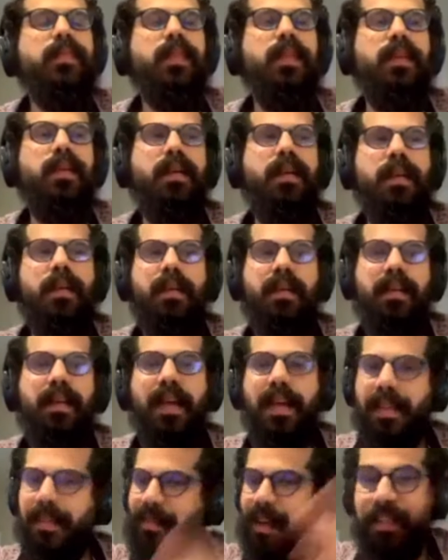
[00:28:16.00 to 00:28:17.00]

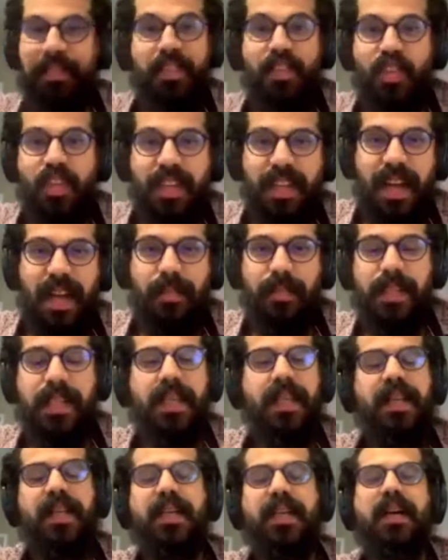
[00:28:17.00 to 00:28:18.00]
in refugee camps
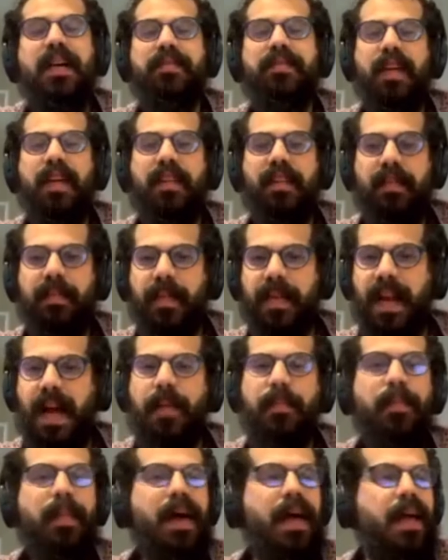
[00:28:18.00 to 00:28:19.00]
here. I've done them in
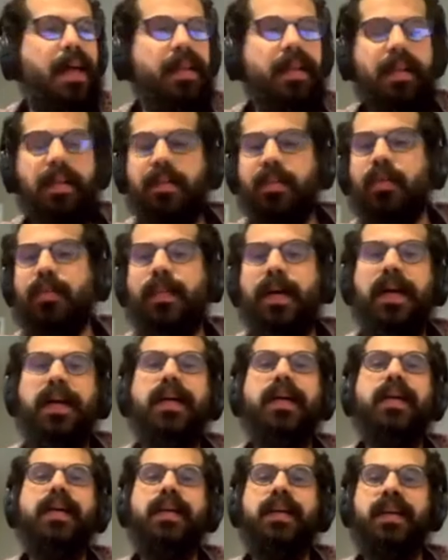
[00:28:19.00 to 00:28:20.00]
Amman, in
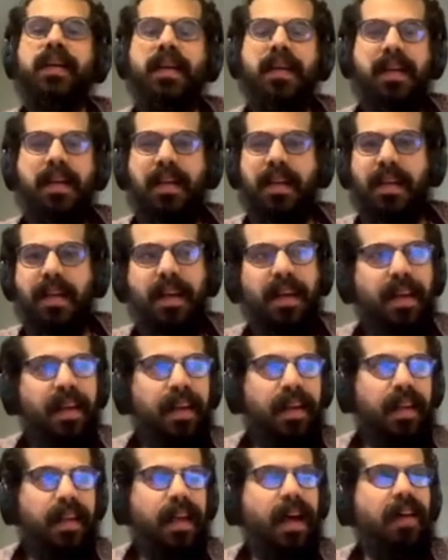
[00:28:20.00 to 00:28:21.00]
Dubai.
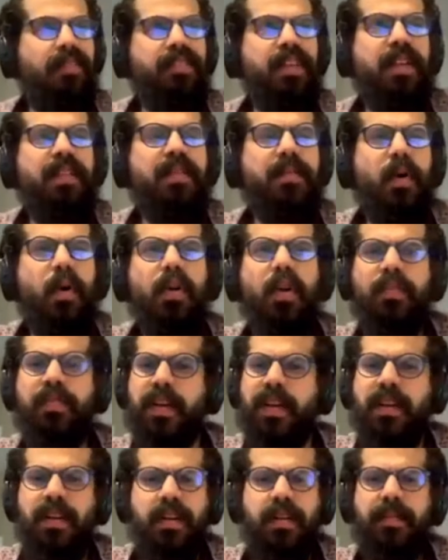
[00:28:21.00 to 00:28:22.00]
I've done them all
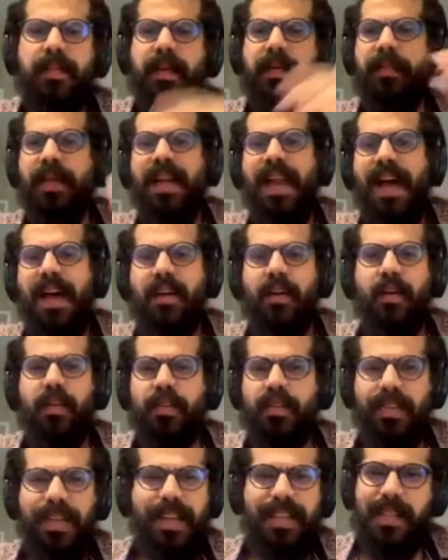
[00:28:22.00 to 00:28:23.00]
over Europe in
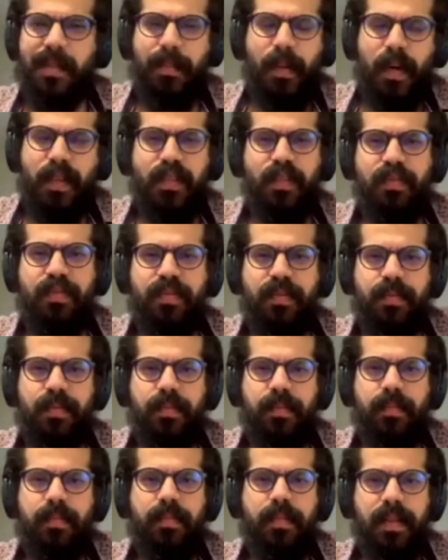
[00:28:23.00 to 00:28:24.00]
Milano as part of
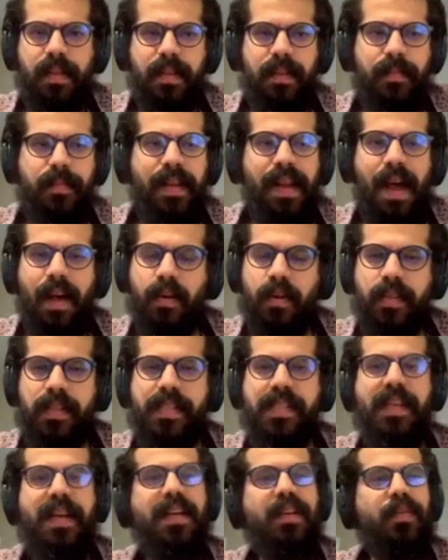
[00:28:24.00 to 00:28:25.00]
the Milano
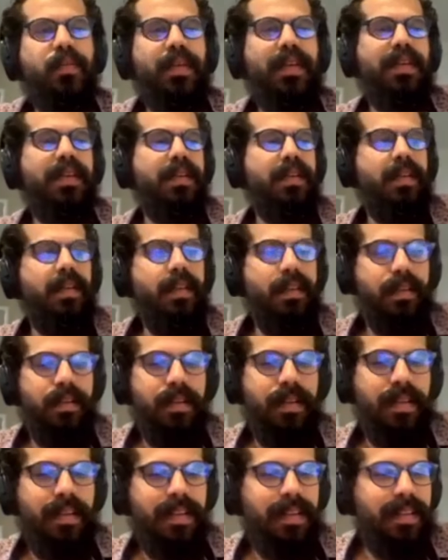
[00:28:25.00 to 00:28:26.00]
Design Week,
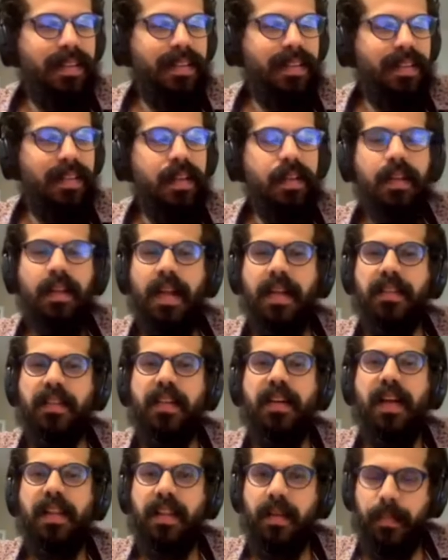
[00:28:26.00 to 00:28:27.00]
in in
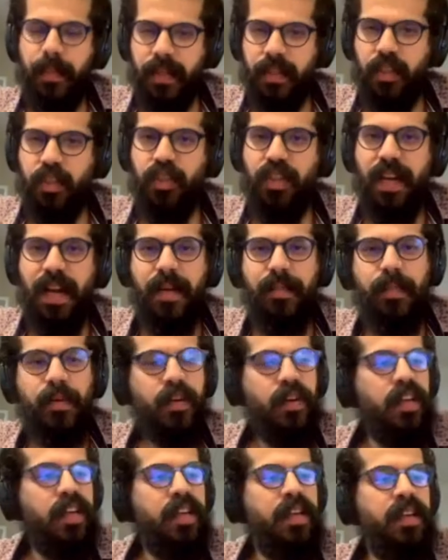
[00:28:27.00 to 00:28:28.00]
London at the British
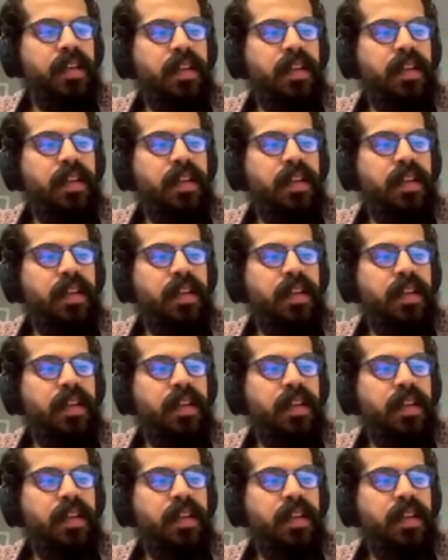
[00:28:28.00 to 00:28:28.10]
Library,